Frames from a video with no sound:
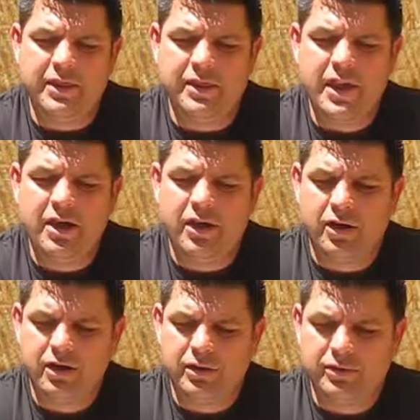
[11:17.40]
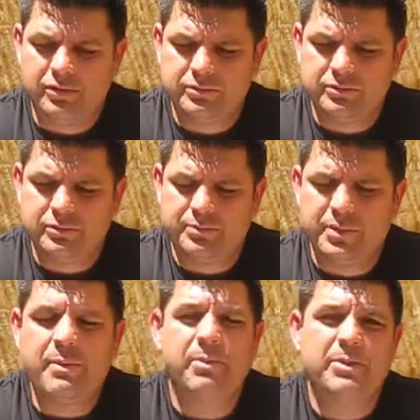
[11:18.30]
They are
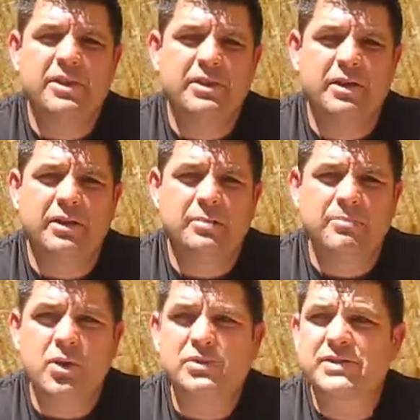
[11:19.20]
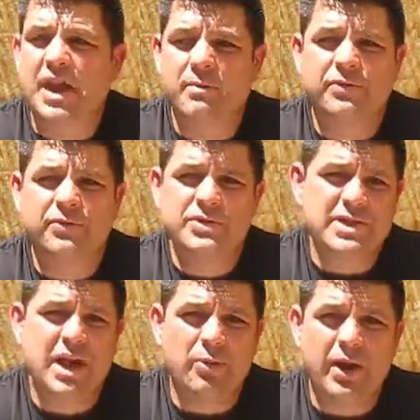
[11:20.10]
probably the most common for
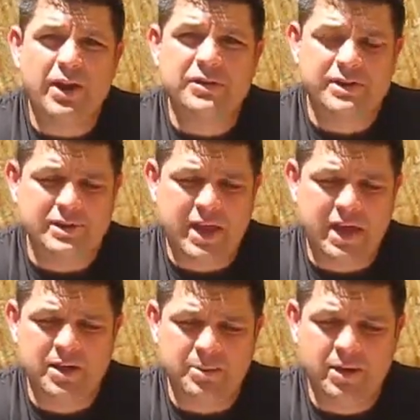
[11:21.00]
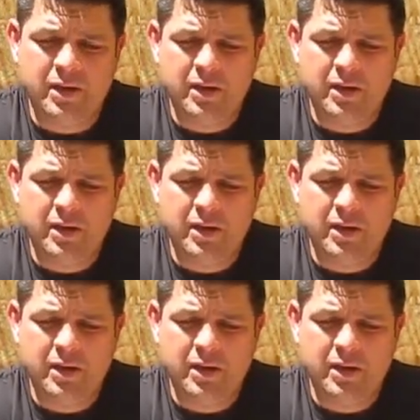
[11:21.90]
DIYers and handymen.